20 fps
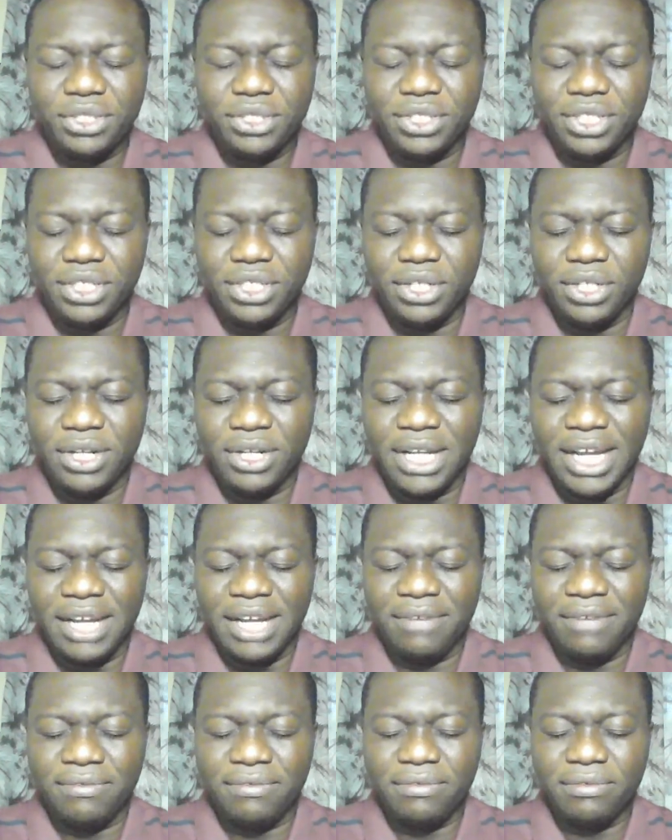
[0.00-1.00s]
in your
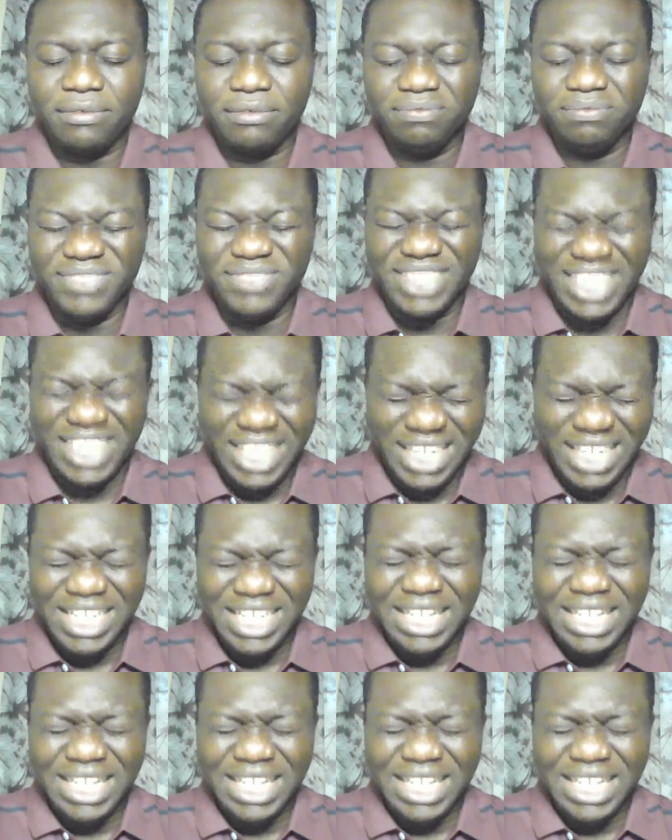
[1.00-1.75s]
life. In the